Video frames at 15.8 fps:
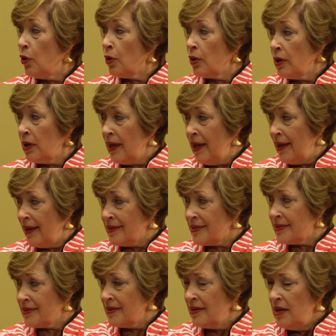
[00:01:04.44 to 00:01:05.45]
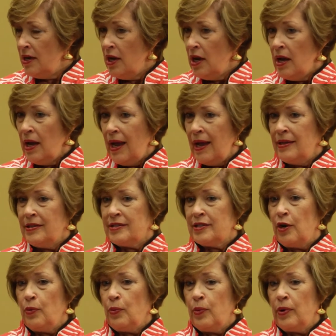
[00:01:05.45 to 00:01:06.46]
or less. And
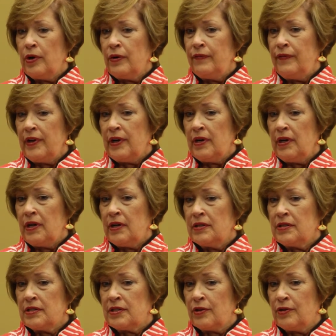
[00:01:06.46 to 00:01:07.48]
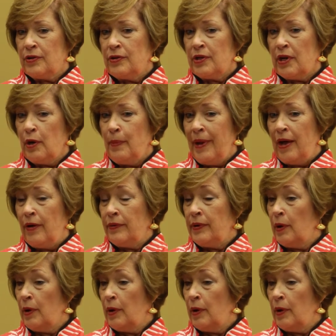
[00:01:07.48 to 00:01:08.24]
so we're very concerned about,